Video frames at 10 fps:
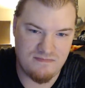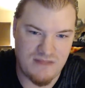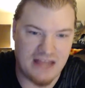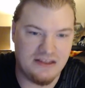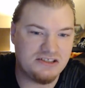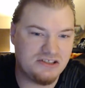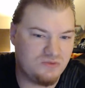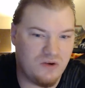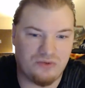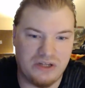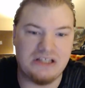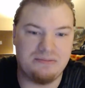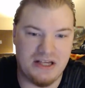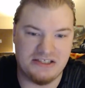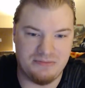And this is what really
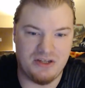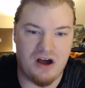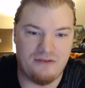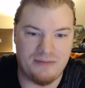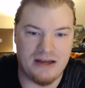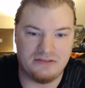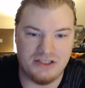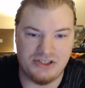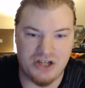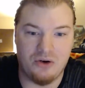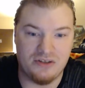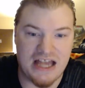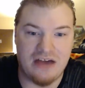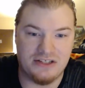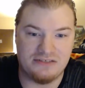pissed me off about this show, is
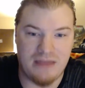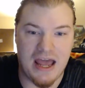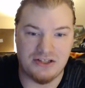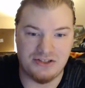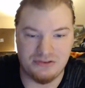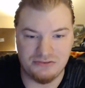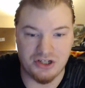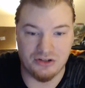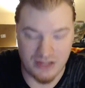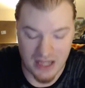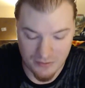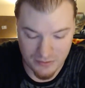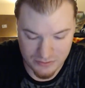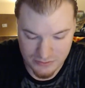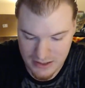how this match turned out.
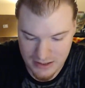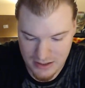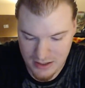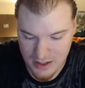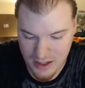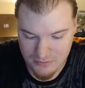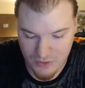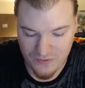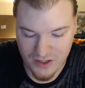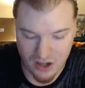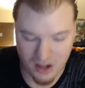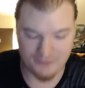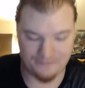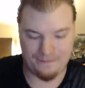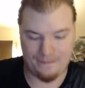Moving
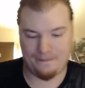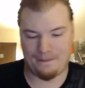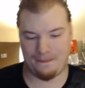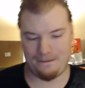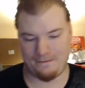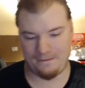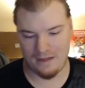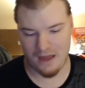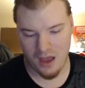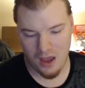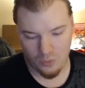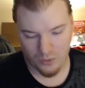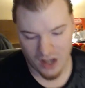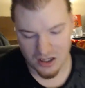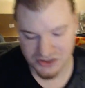on.
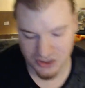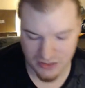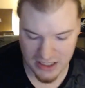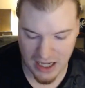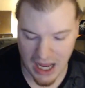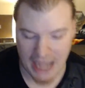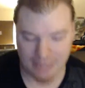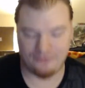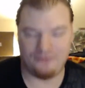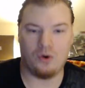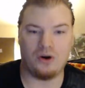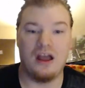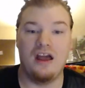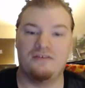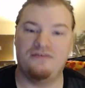We also get hyped for,
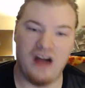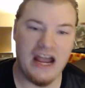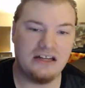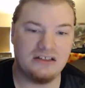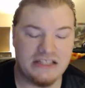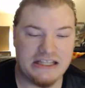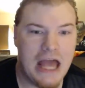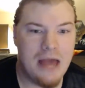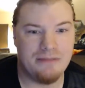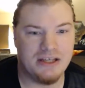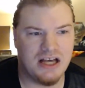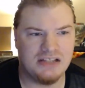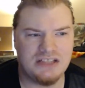finally, because